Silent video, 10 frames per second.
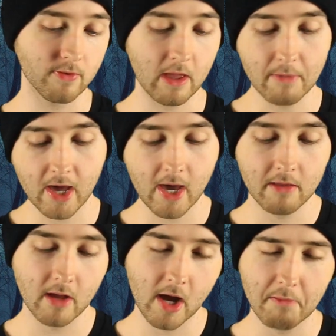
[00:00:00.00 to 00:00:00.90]
Am I
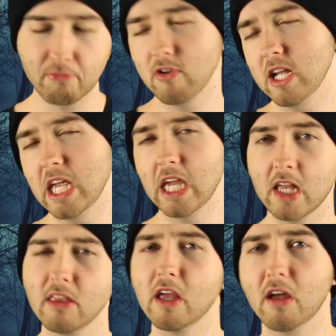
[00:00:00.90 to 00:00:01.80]
not pretty
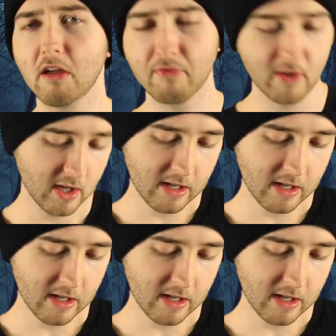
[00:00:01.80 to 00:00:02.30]
enough?